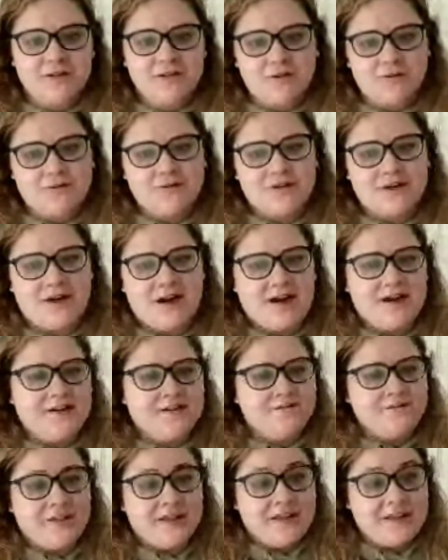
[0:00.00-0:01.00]
Those are
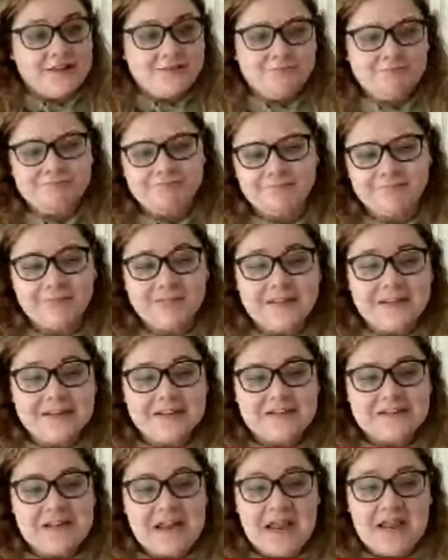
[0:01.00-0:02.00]
kind of like
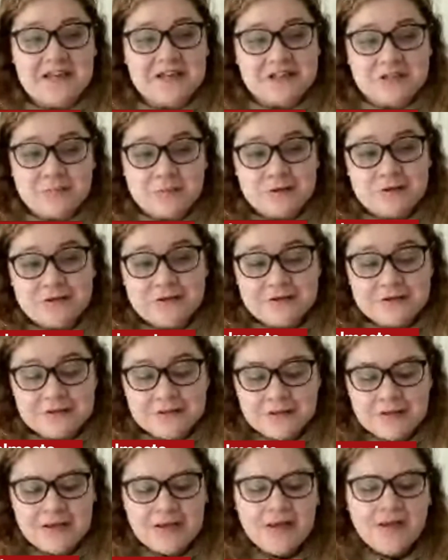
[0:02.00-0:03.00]
the intangibles.